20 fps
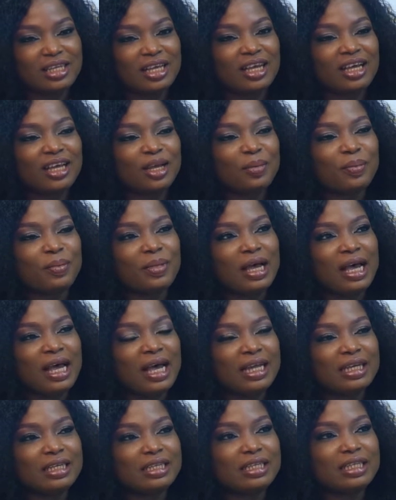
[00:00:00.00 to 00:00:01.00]
Um,
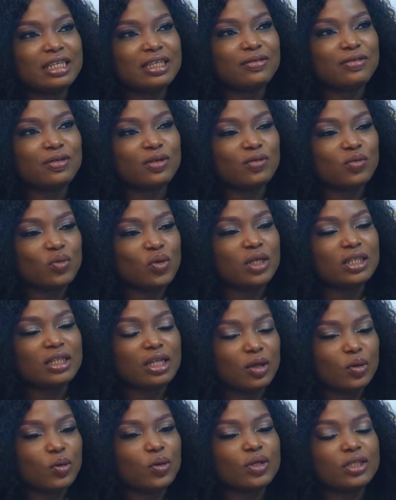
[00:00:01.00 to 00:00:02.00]
and if you worked
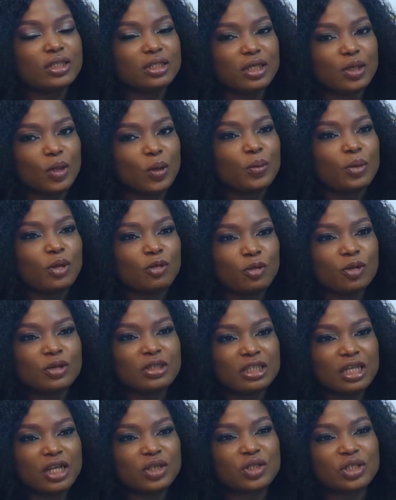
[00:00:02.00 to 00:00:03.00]
across a couple of
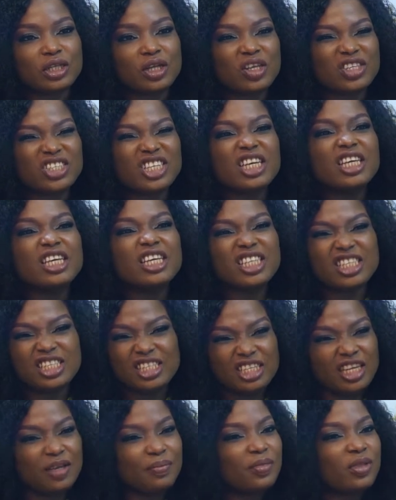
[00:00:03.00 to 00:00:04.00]
multinationals, it's the
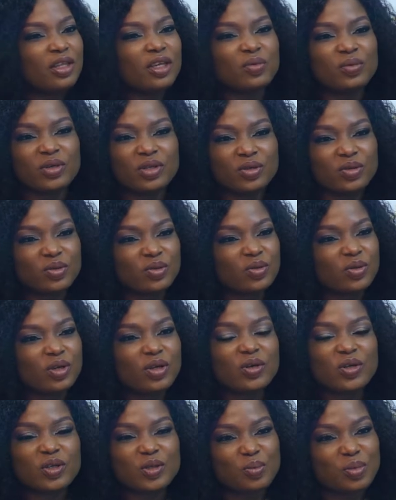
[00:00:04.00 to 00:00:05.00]
same thing we do
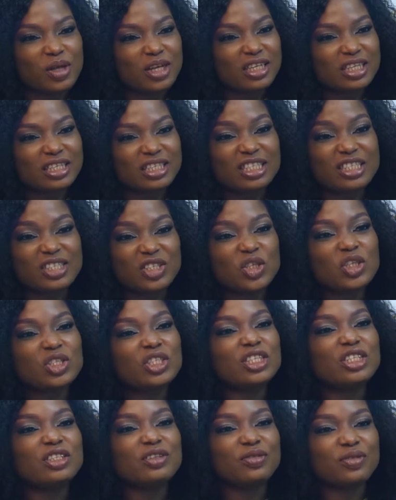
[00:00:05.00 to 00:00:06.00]
across markets. It's just
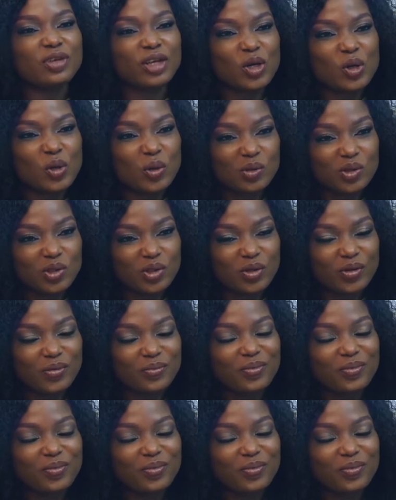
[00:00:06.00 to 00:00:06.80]
a different culture.